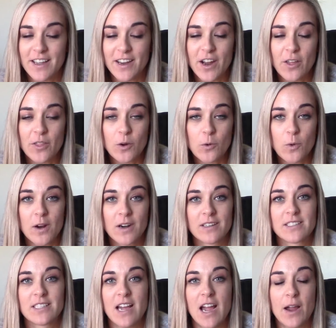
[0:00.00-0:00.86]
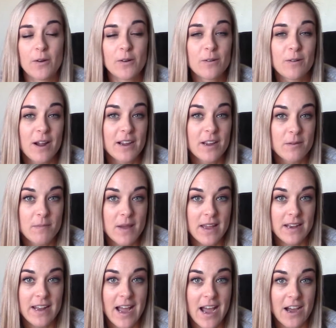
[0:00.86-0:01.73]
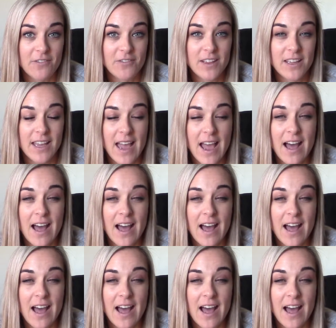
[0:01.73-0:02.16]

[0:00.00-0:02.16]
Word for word: In other words, I would recommend having